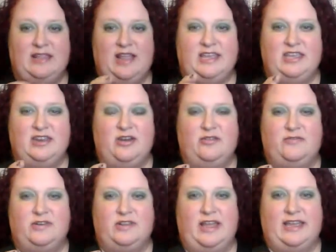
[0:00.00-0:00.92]
like, you know,
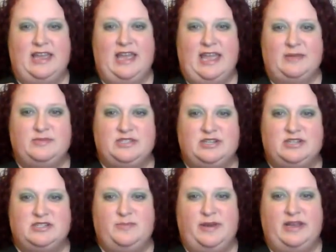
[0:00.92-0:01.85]
for, like,
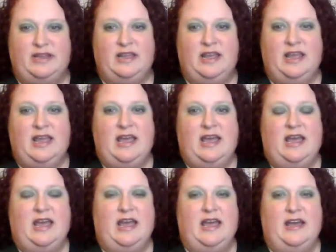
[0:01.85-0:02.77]
hamsters, but
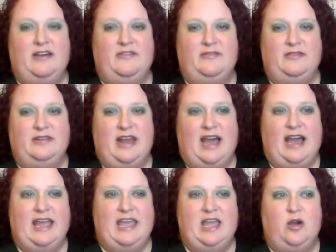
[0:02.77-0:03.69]

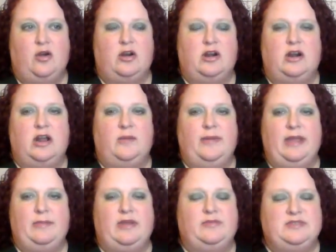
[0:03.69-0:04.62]
not, or
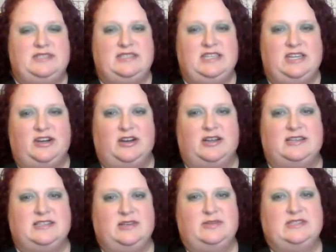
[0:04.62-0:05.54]
maybe it was cedar,
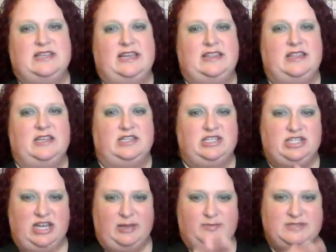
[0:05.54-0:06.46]
because it was, like, the
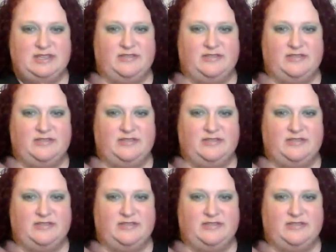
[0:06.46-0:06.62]
chips of